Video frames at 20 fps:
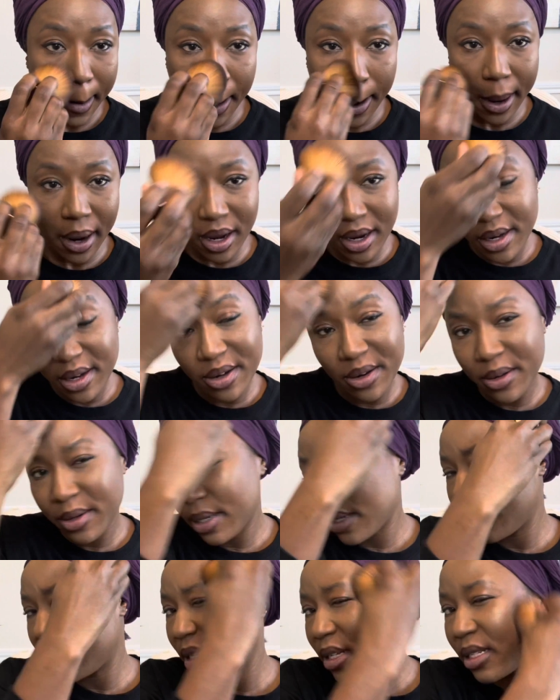I know it
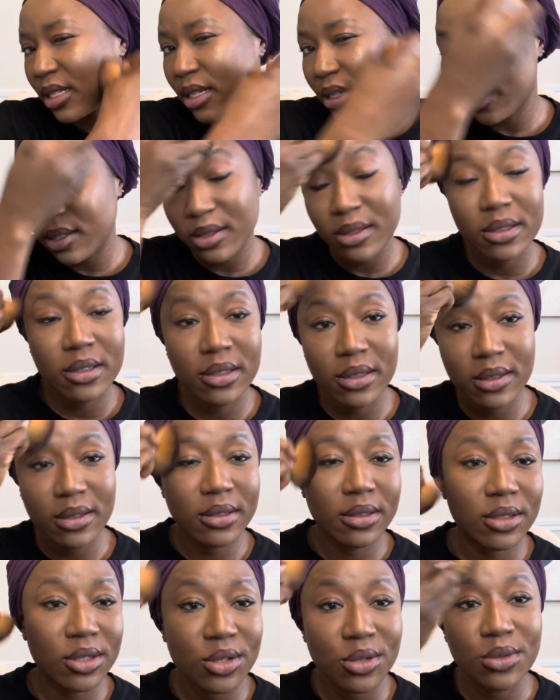doesn't look
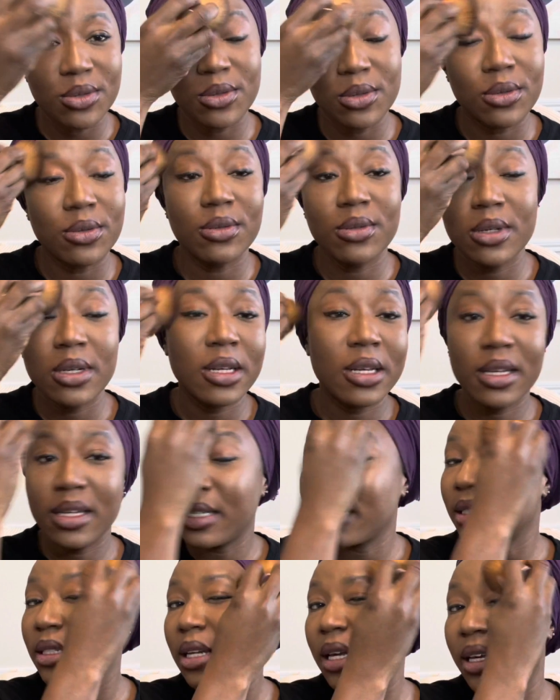too
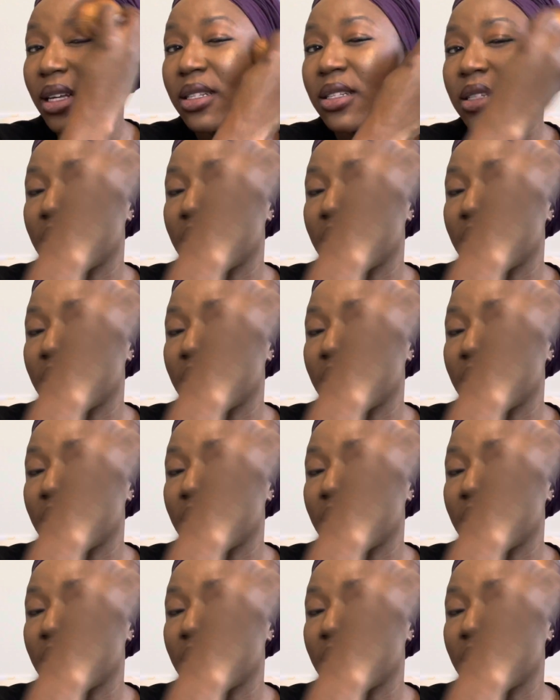nice.